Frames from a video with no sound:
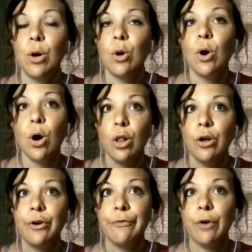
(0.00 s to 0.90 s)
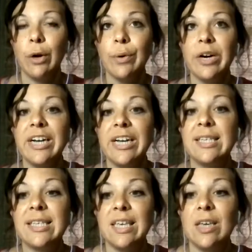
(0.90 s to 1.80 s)
call her forward and
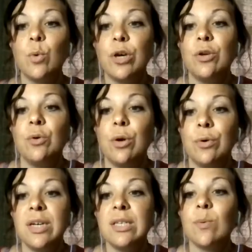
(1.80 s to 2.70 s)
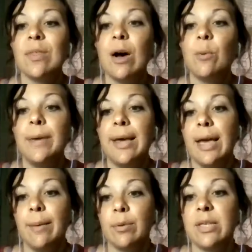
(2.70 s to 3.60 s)
see what you notice without being
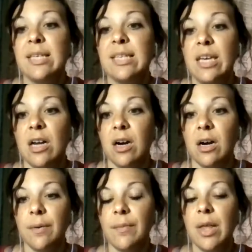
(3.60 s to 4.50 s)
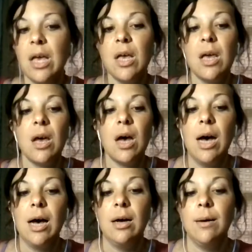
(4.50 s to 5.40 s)
able to see her.
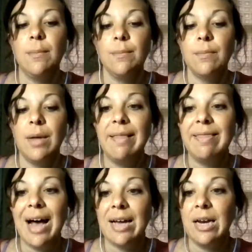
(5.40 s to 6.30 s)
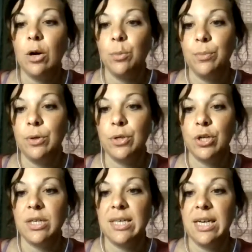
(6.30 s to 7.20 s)
And that can help you
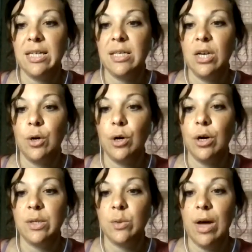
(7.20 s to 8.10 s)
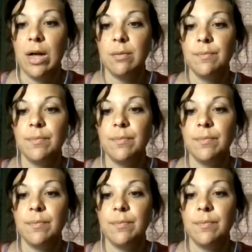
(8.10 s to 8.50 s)
start to get to know her as well.